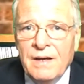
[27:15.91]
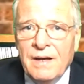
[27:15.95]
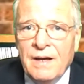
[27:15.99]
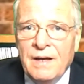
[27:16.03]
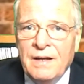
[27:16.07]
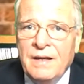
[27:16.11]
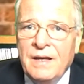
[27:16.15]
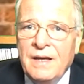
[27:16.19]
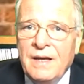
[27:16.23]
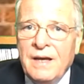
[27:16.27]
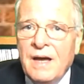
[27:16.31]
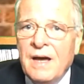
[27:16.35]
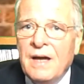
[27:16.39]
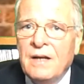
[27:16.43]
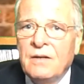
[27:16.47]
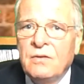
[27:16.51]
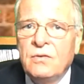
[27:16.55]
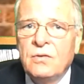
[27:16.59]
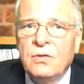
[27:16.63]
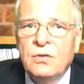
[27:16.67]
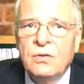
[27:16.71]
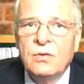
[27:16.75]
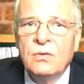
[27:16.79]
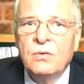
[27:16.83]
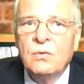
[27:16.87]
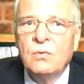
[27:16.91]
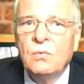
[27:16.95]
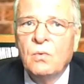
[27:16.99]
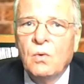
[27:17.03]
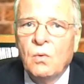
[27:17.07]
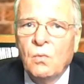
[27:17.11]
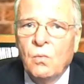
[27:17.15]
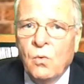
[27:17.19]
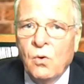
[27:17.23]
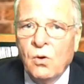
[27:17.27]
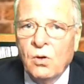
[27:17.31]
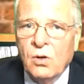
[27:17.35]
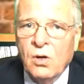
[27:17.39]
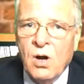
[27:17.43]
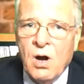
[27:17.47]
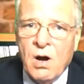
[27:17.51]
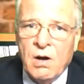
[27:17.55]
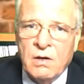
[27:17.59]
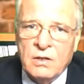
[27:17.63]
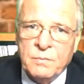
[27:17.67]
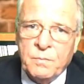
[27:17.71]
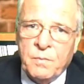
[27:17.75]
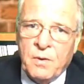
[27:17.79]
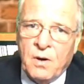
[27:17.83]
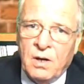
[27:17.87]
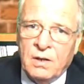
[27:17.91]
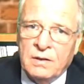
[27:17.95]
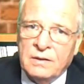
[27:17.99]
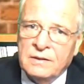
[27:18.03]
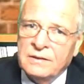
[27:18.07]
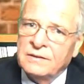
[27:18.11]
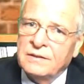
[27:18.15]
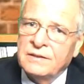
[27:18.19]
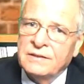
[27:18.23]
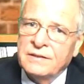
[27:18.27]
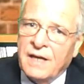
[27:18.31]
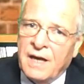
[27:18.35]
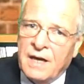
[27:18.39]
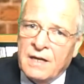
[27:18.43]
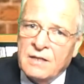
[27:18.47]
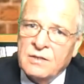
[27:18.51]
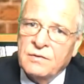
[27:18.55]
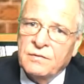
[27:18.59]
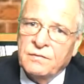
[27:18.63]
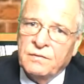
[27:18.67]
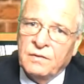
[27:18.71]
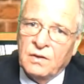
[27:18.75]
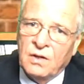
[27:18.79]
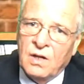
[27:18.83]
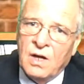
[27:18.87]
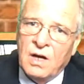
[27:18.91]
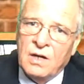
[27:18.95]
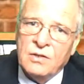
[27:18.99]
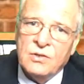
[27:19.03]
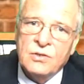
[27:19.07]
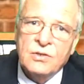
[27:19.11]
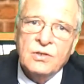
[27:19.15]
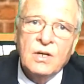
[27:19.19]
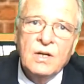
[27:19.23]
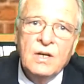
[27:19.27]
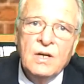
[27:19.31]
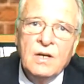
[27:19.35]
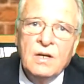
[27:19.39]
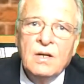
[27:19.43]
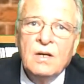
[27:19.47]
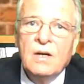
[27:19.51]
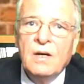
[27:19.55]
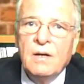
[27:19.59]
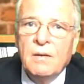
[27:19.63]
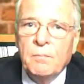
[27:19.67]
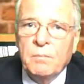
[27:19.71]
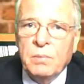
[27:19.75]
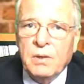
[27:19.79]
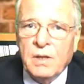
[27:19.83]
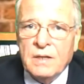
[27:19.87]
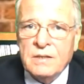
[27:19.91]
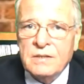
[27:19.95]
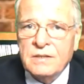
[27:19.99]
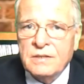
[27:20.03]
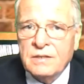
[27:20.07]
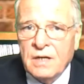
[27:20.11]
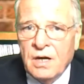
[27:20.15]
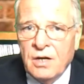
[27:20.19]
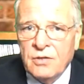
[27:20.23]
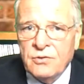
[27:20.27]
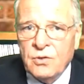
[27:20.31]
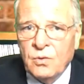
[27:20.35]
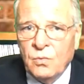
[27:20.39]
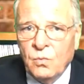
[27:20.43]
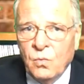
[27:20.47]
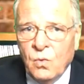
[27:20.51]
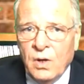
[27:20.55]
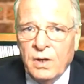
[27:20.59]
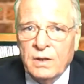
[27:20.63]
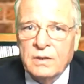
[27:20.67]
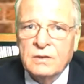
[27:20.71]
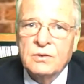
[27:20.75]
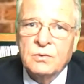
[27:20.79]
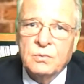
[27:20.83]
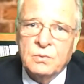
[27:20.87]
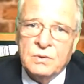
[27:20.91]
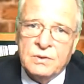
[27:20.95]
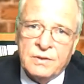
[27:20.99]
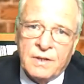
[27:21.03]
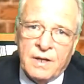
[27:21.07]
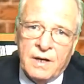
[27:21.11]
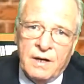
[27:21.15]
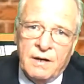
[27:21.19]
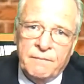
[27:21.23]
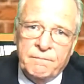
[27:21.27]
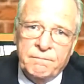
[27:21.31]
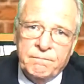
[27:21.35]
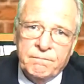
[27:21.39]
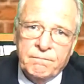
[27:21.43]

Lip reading: and he had 2 war correspondents guests for lunch, plus Sergeant Wicks was there.